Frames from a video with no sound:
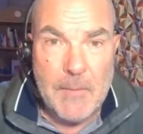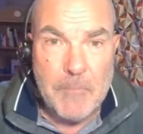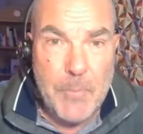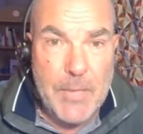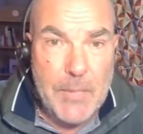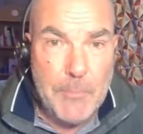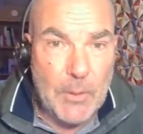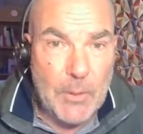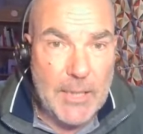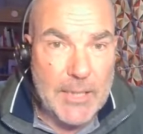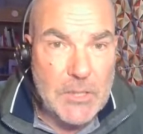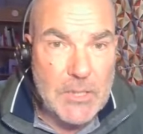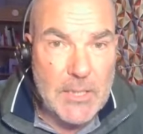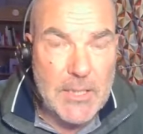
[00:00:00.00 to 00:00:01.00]
people
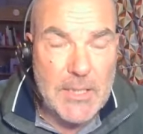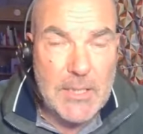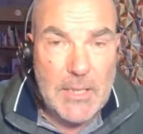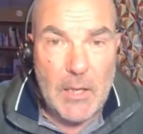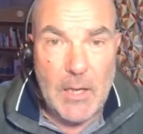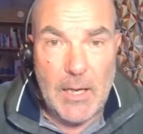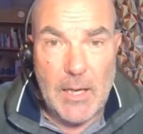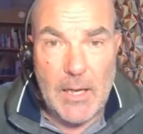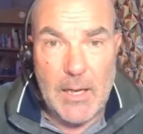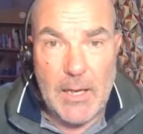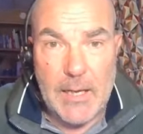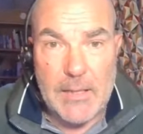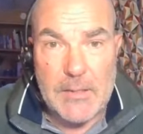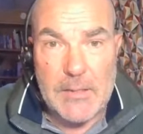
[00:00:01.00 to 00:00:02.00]
actually
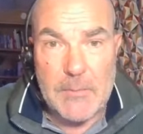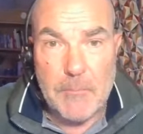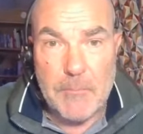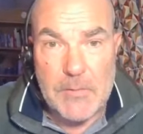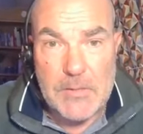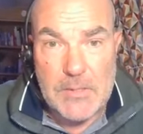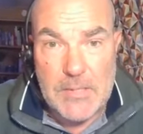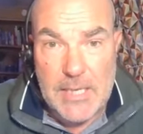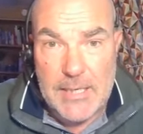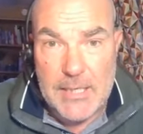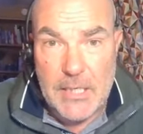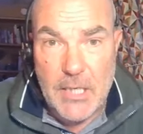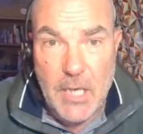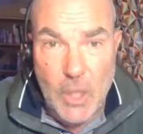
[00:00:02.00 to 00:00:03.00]
uh,
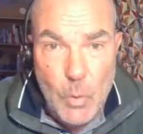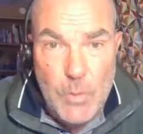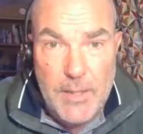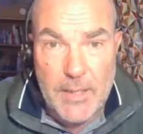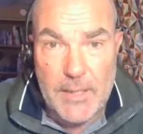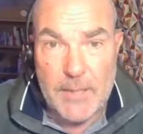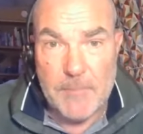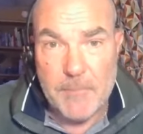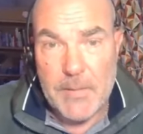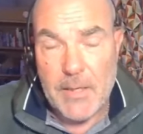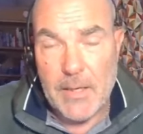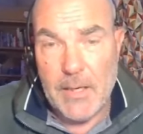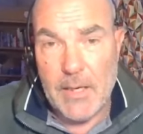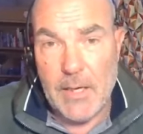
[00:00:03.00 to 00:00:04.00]
stealing coding
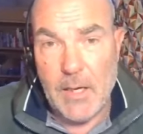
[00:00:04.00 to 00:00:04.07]
uh,